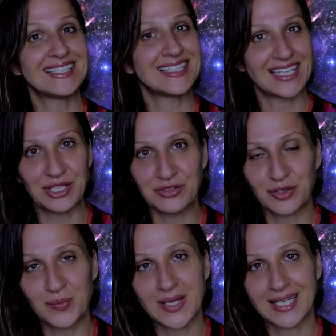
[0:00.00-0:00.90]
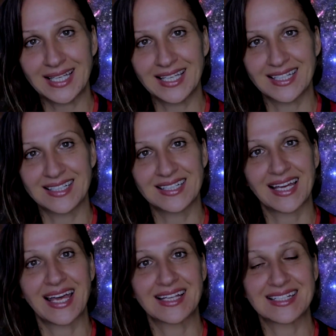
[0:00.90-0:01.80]
Thank you for being here.
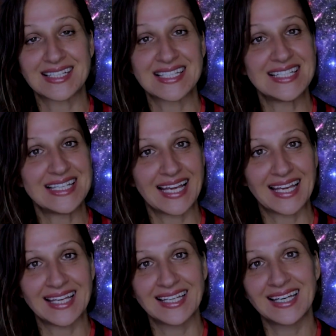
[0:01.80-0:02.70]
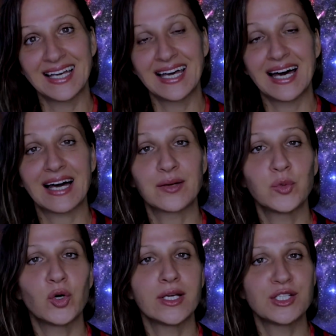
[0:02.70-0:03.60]
And today I am
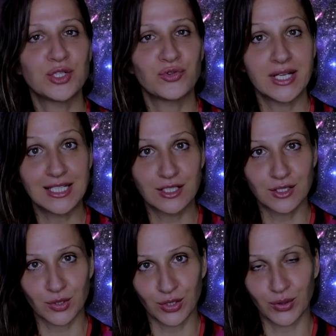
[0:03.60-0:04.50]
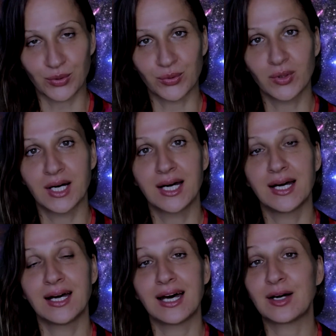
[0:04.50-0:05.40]
going to read to you
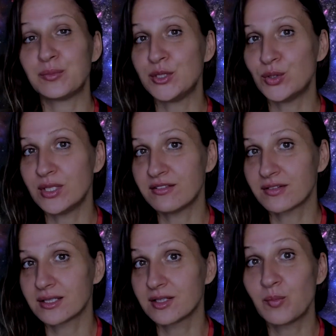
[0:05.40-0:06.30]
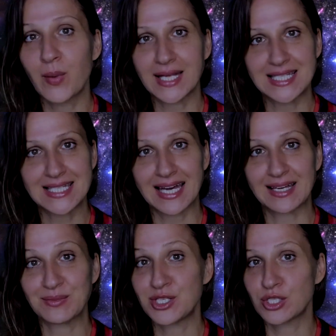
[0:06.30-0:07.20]
a beautiful
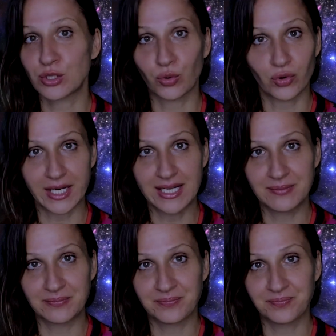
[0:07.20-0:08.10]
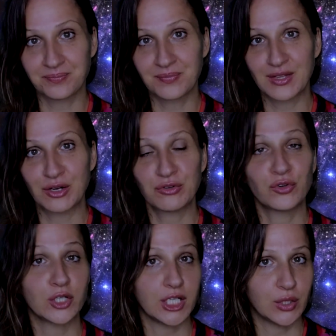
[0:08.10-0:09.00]
bedtime story
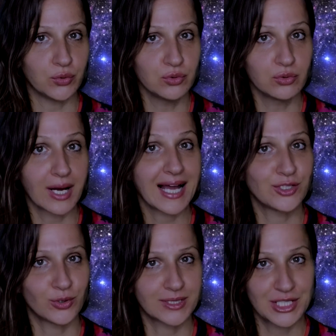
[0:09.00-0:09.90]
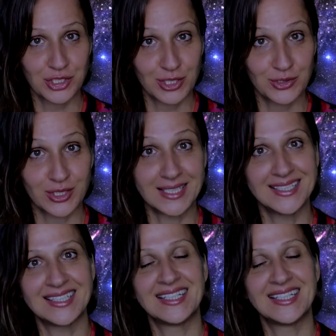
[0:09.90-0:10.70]
for you, adult children.